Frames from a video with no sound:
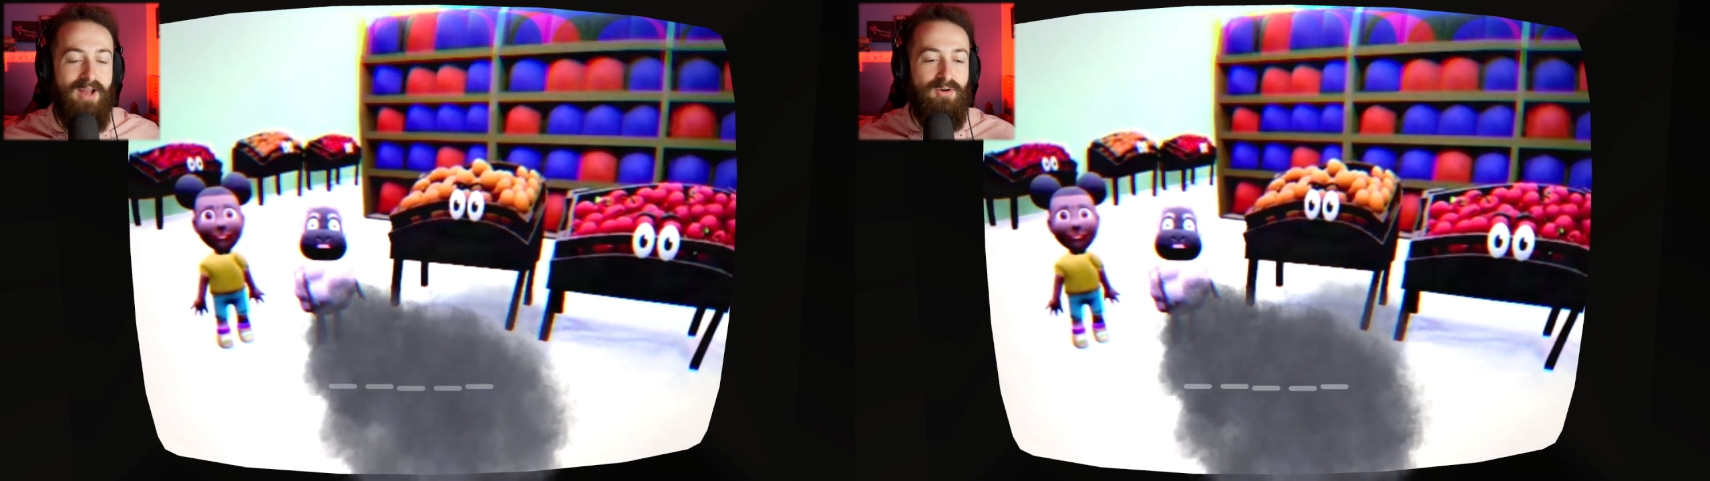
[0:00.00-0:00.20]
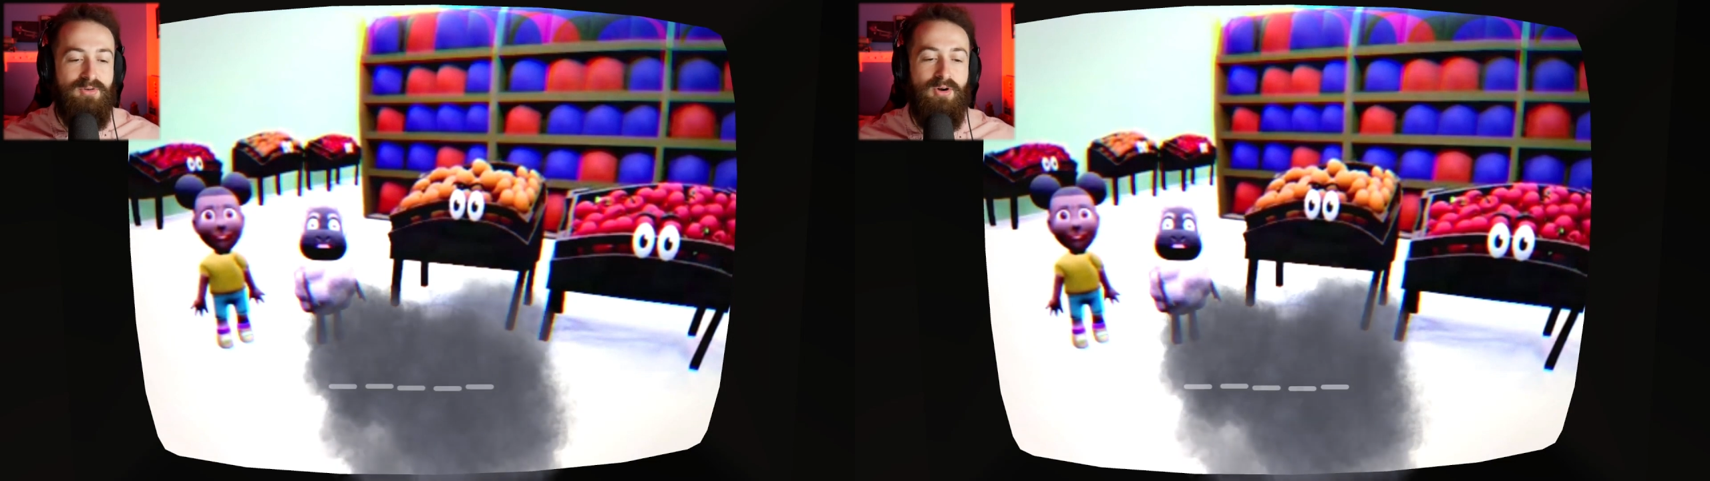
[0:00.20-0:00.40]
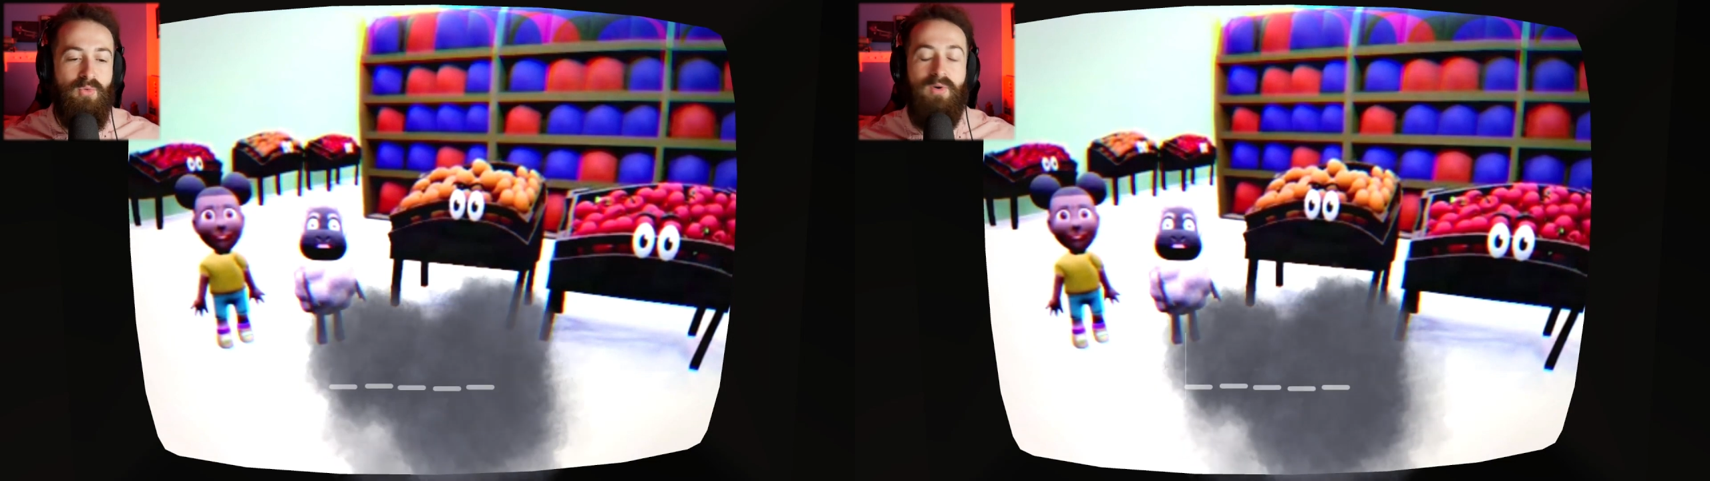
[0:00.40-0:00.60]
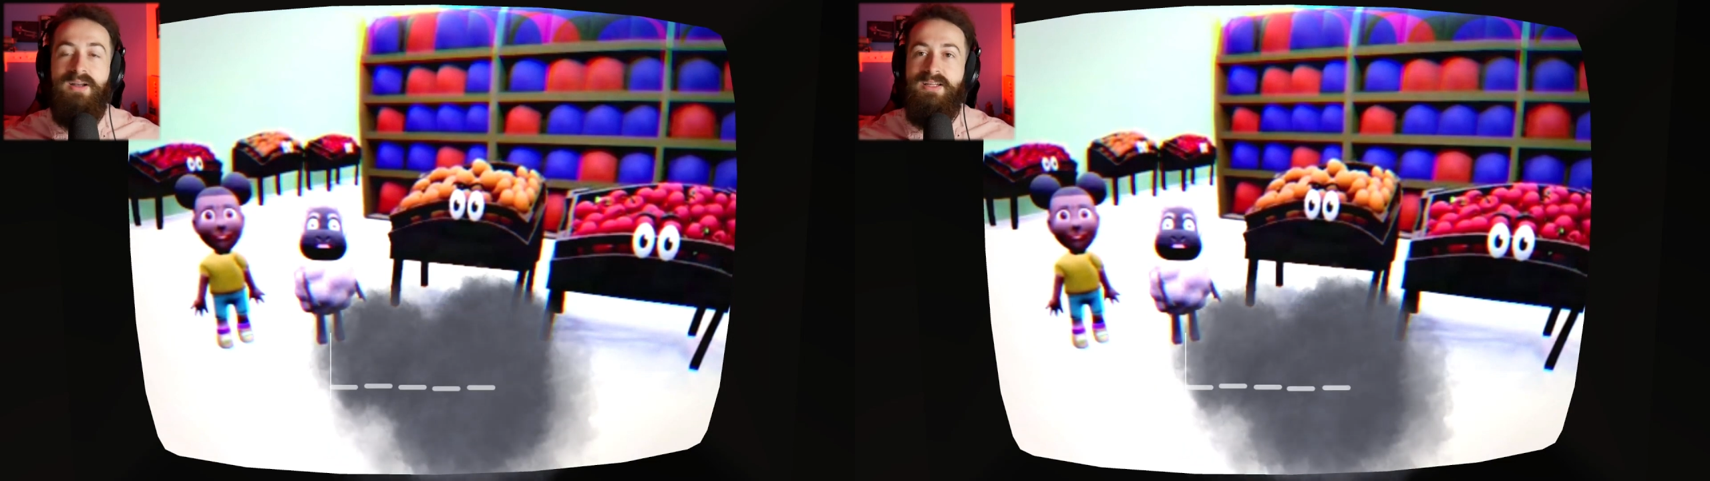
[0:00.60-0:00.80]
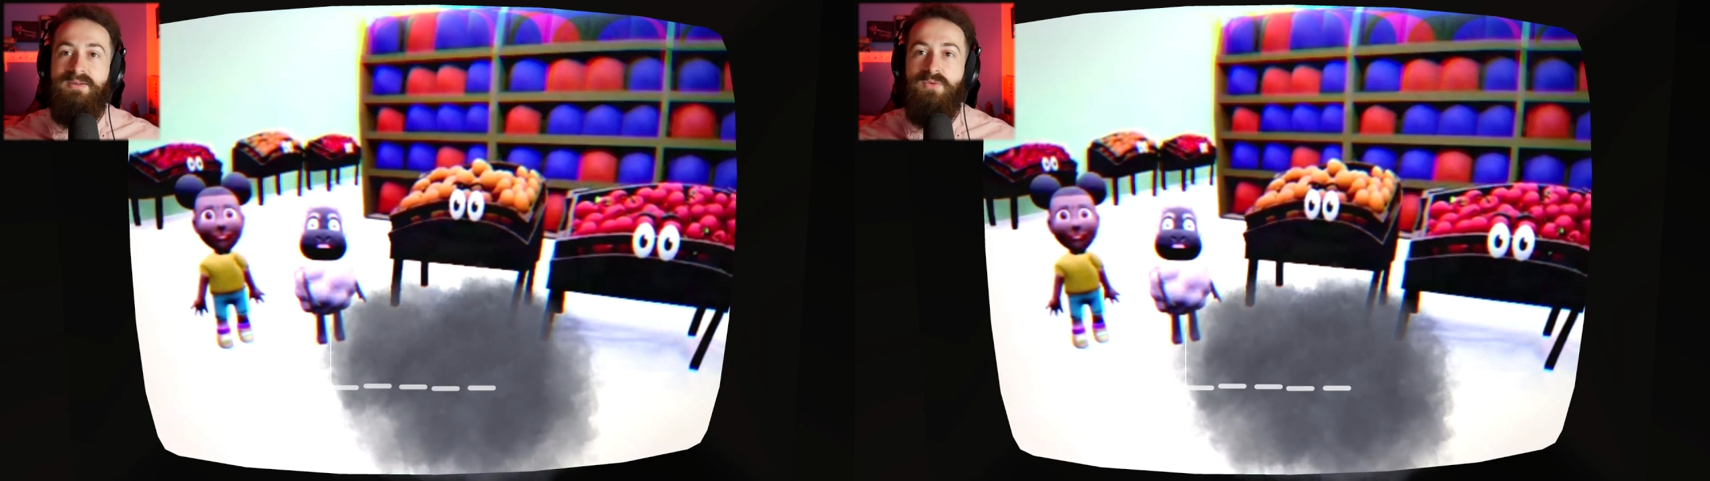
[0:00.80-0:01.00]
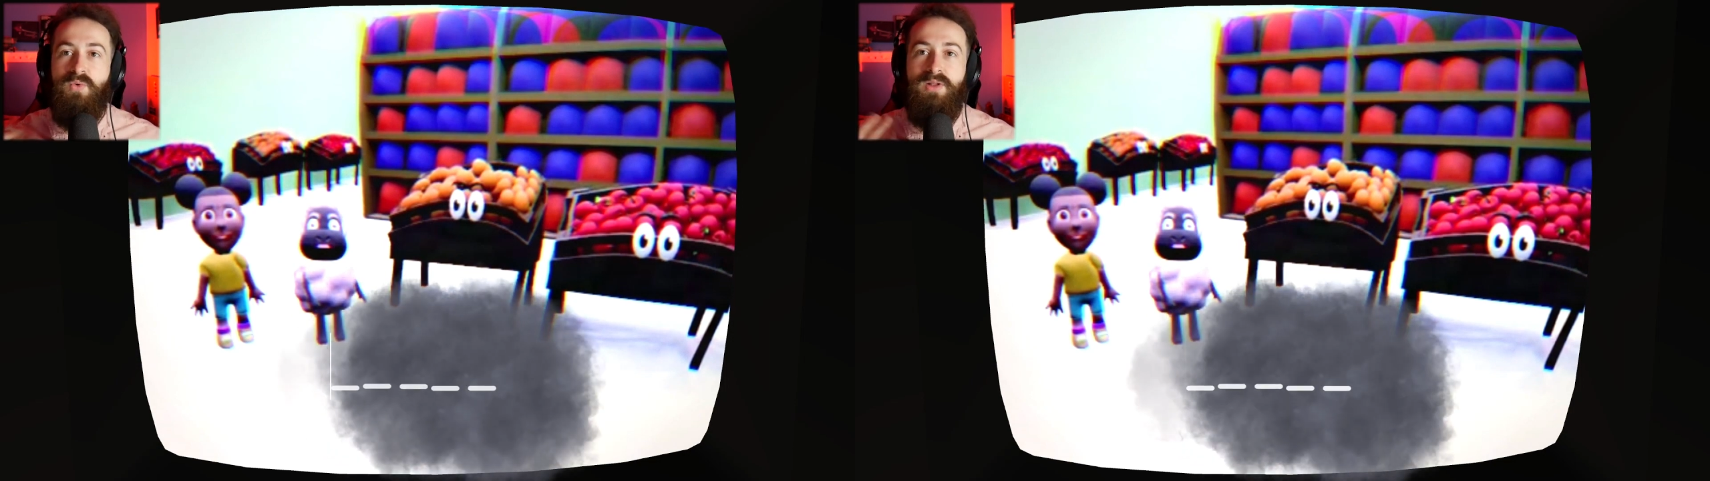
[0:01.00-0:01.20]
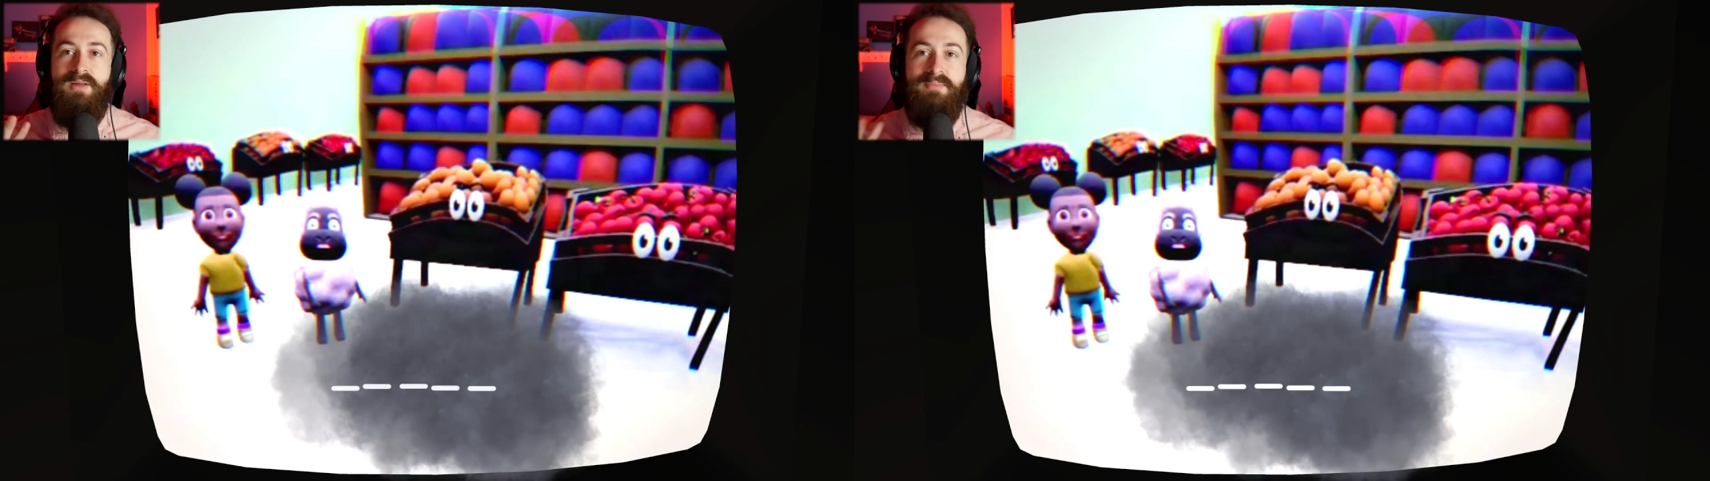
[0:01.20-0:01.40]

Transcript: I don't know what Wooly